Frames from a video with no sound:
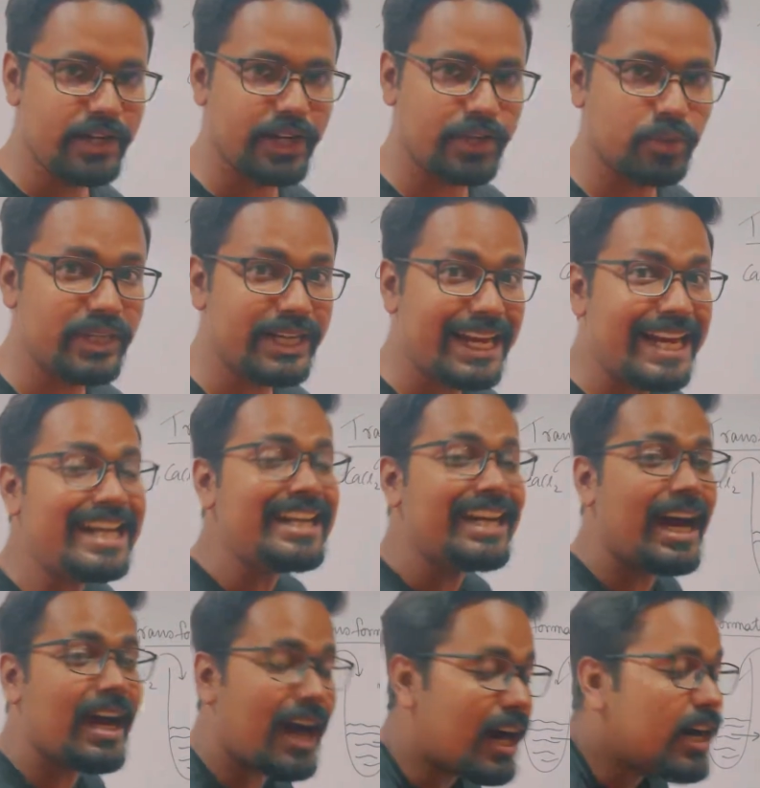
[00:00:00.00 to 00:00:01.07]
it will
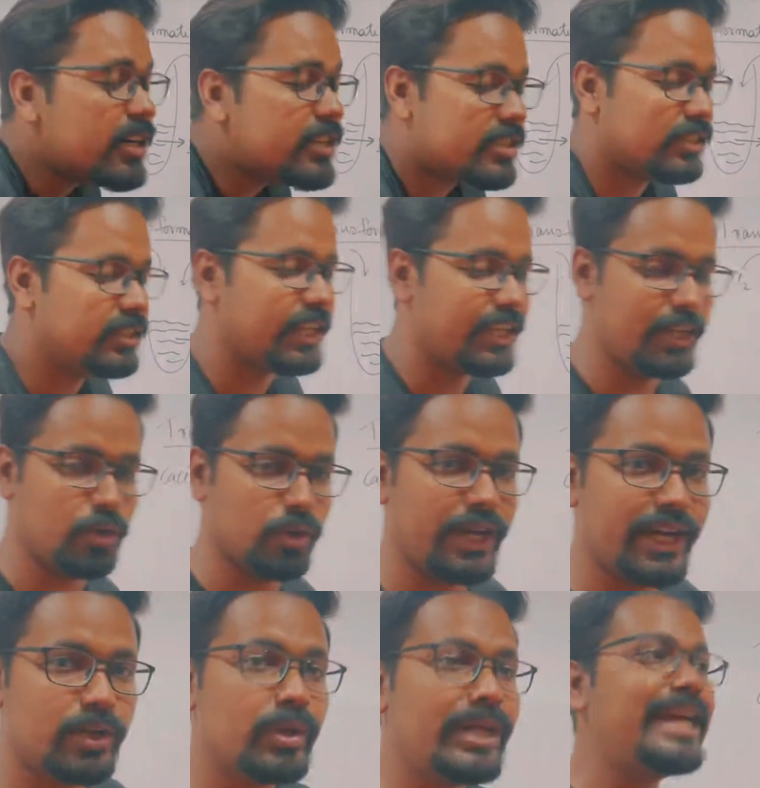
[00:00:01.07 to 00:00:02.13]
urge the E. coli,
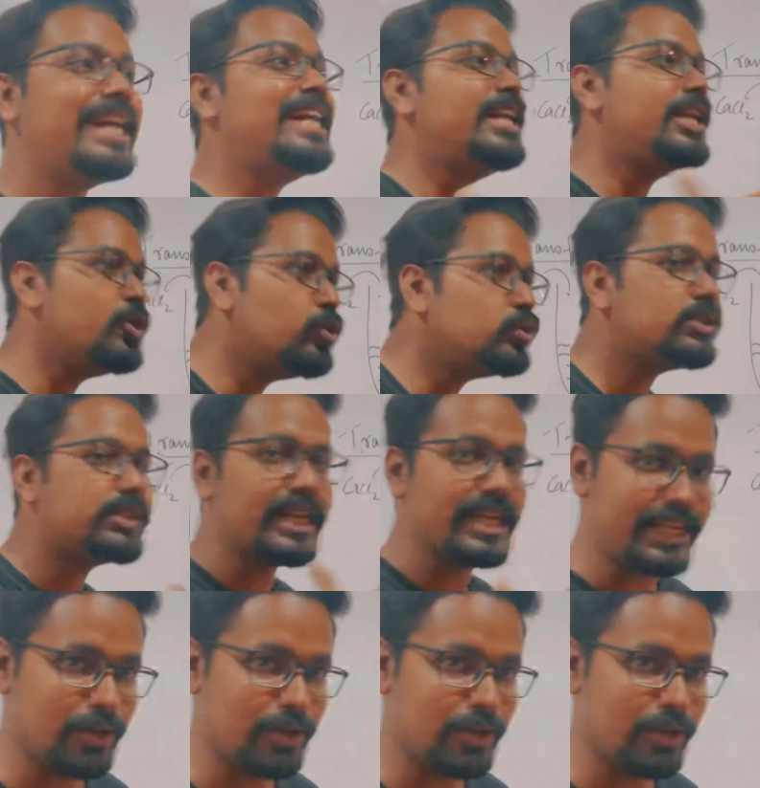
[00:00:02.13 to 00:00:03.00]
it will induce the E.